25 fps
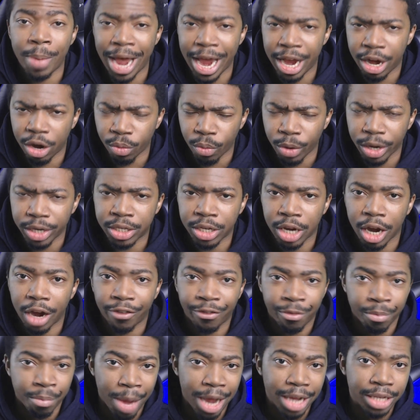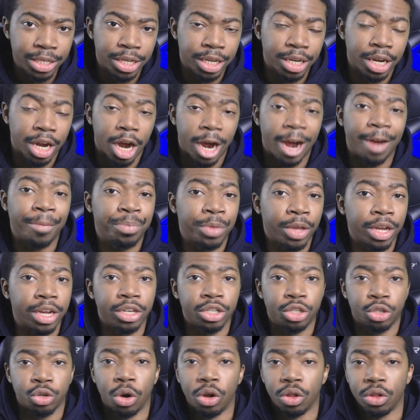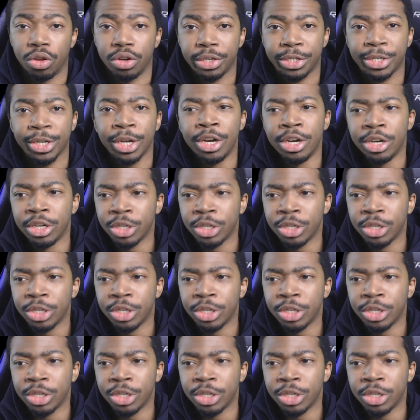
at a risk of messing up the controllers.